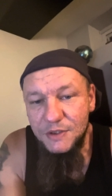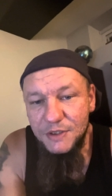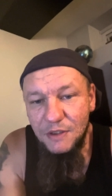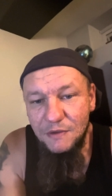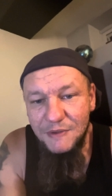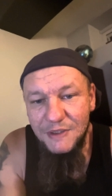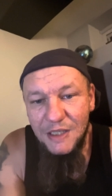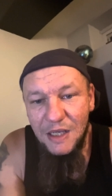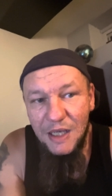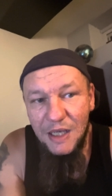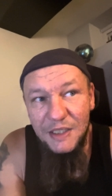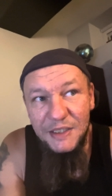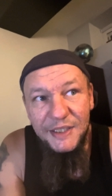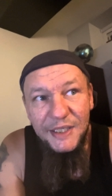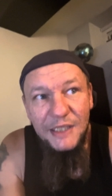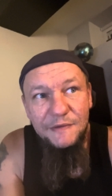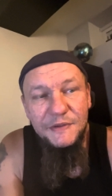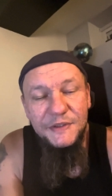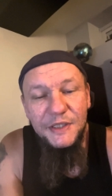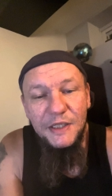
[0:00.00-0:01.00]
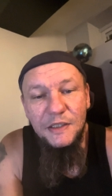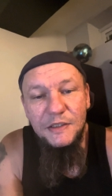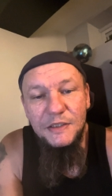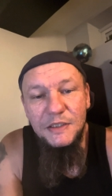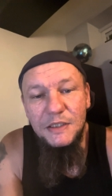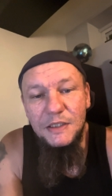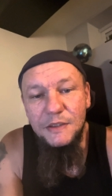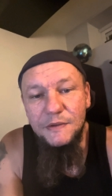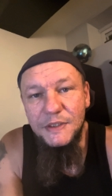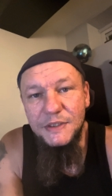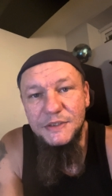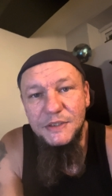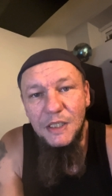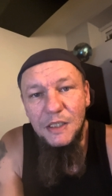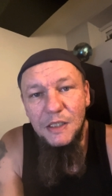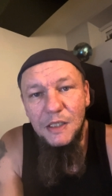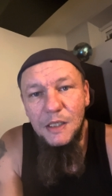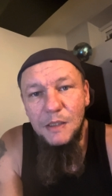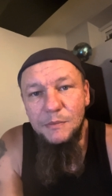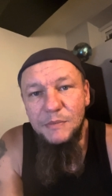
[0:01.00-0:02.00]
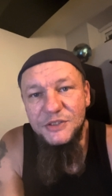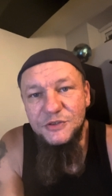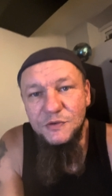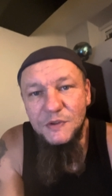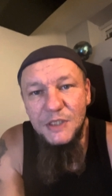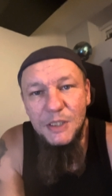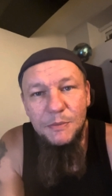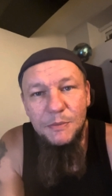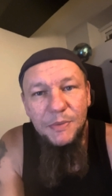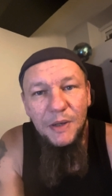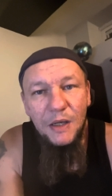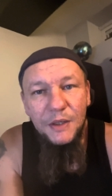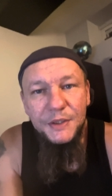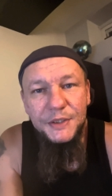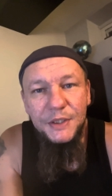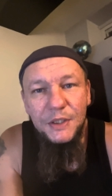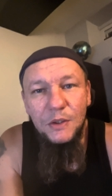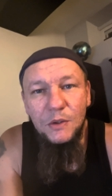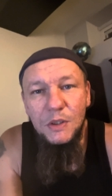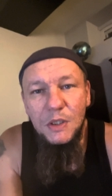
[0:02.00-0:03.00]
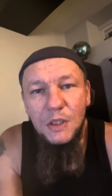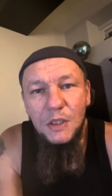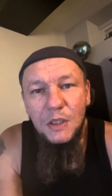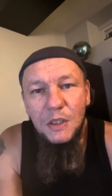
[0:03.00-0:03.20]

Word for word: you know, and I can't even think of the lyrics, but it's really about you know.